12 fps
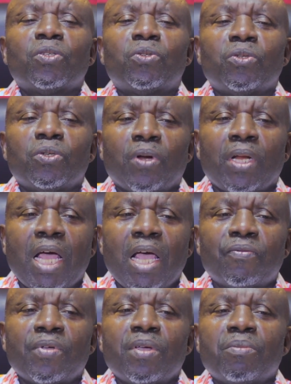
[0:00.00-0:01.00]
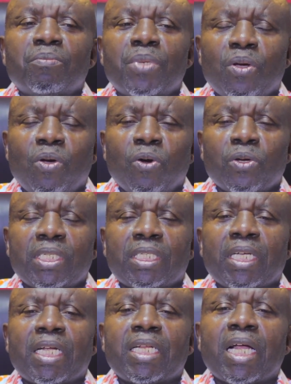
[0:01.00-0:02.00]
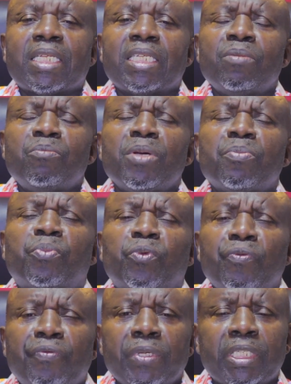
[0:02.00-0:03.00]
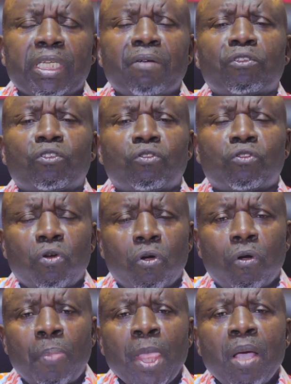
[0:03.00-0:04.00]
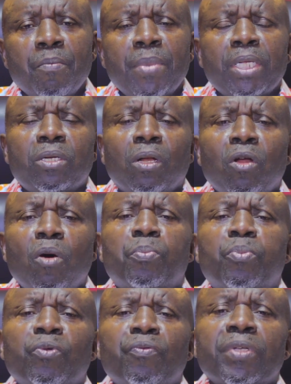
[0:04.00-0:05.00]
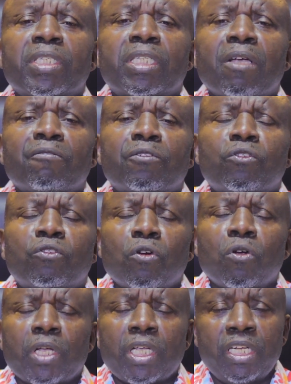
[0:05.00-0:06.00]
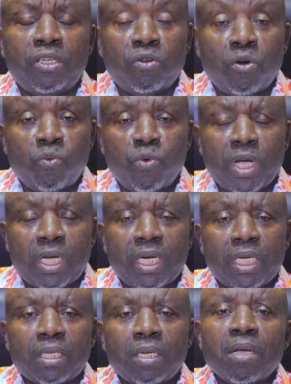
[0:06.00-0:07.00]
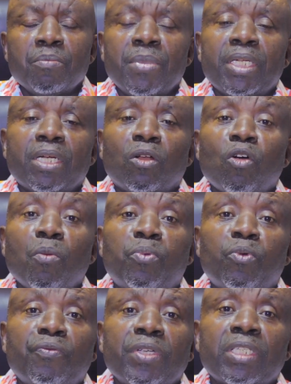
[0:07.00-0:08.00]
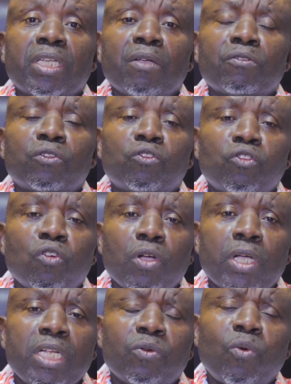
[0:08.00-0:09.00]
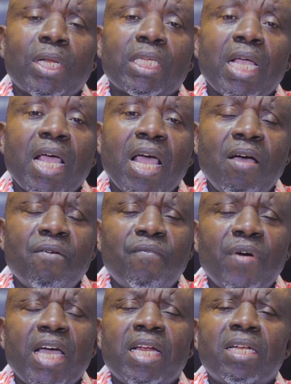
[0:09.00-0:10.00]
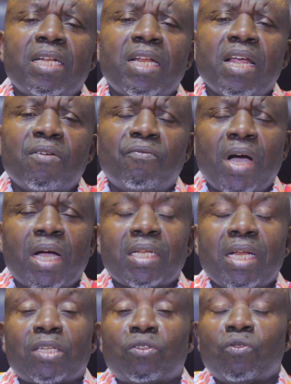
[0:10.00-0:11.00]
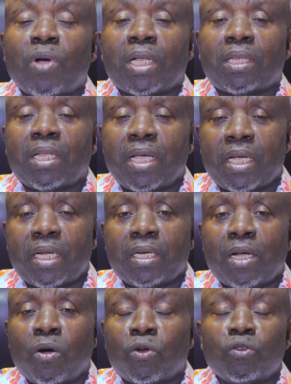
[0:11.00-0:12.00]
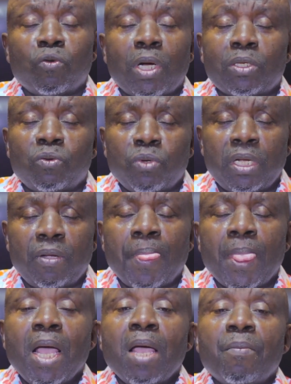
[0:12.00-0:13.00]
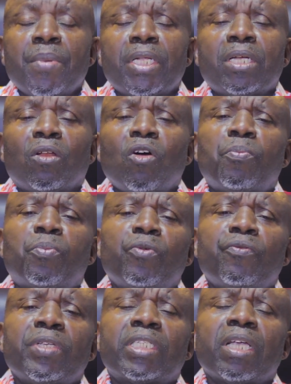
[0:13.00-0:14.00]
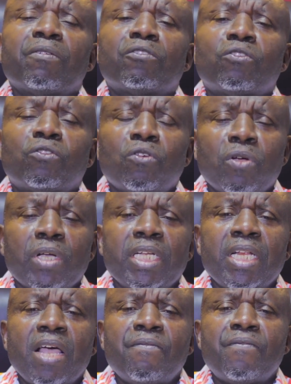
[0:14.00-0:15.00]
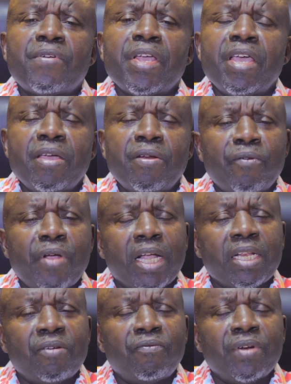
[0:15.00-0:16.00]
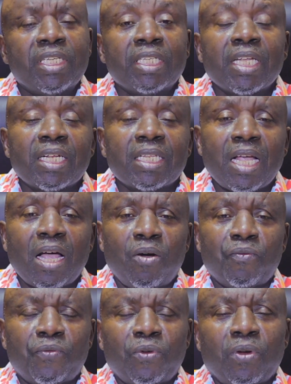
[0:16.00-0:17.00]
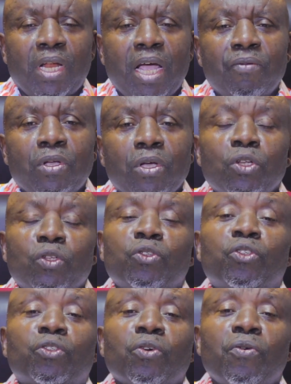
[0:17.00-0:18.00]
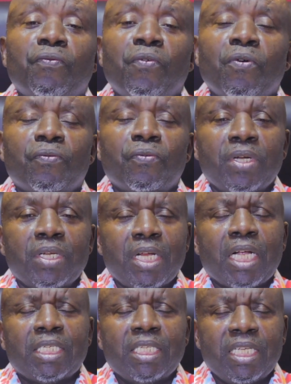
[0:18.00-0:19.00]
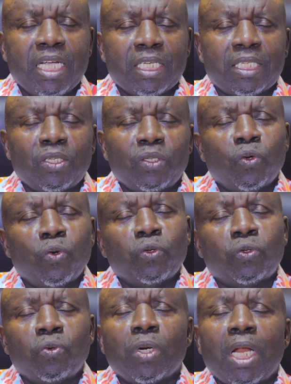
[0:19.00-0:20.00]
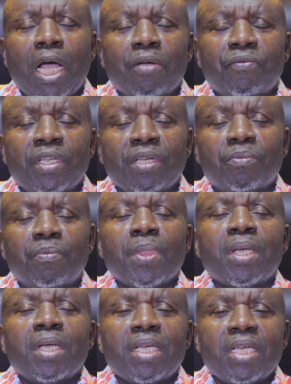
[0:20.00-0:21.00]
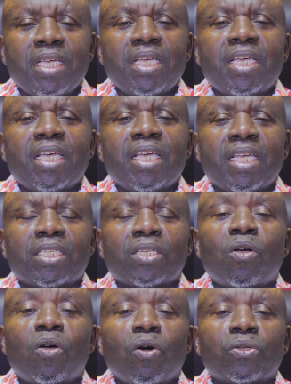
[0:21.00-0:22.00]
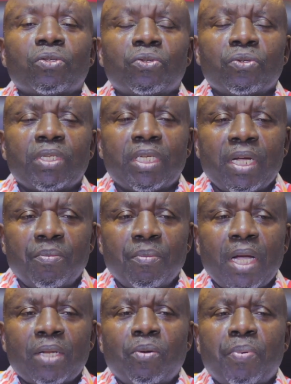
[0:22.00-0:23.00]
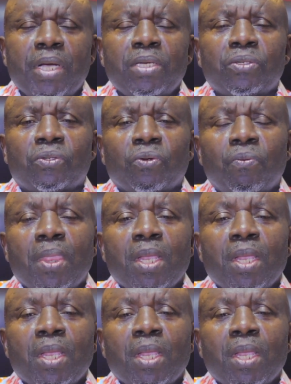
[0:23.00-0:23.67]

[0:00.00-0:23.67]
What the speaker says: to your life, because He said that He may prove Himself strong. May the Lord prove Himself strong in your weakness. May the Lord prove Himself strong in whatever endeavor that you are taking or you are doing. May the Lord prove Himself strong in every area and every sector of your life to show forth that, yes, those who love Him, He is God to them. And open so,